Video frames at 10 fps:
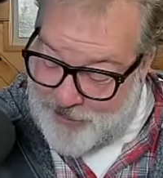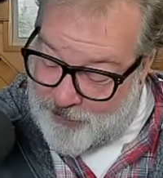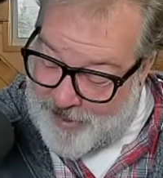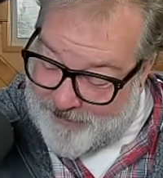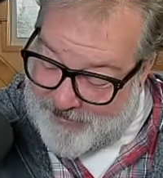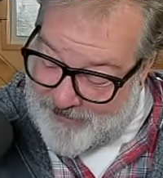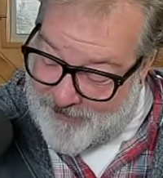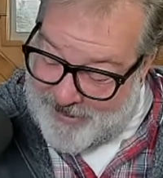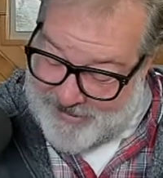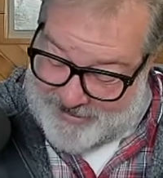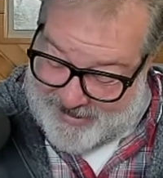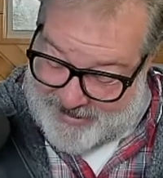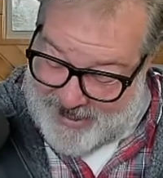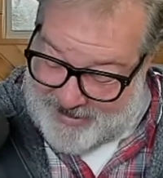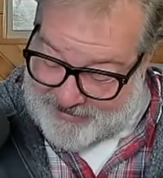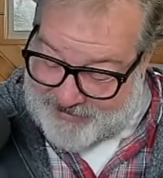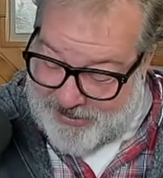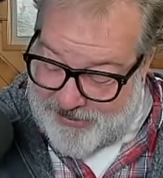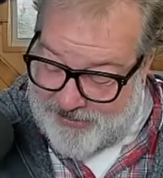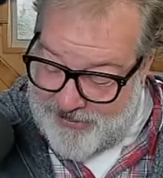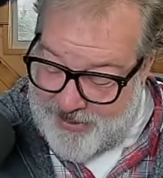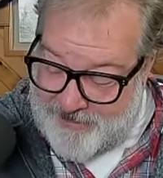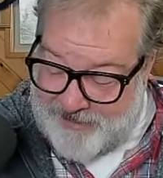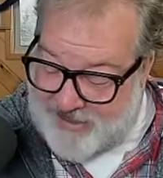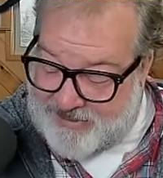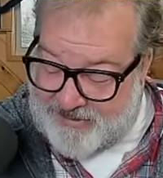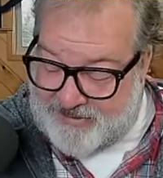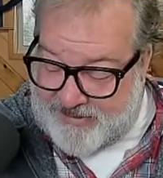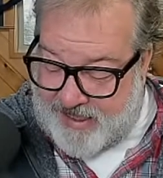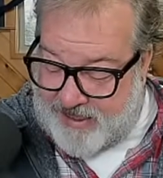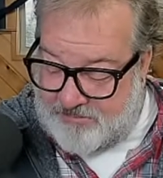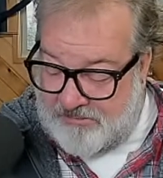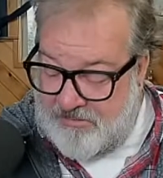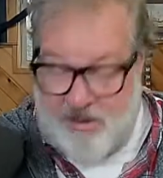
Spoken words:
reaping where you did not sow, basically saying,